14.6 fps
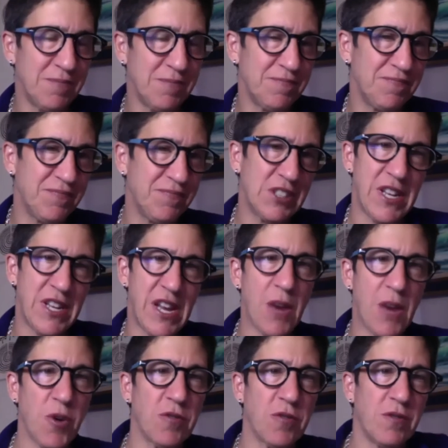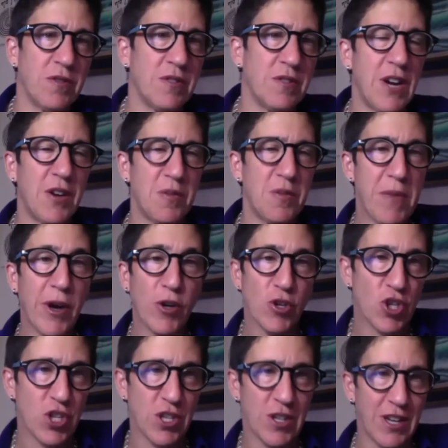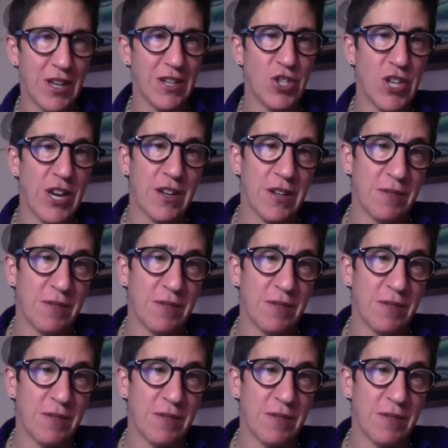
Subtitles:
Today I wrote down March on a check.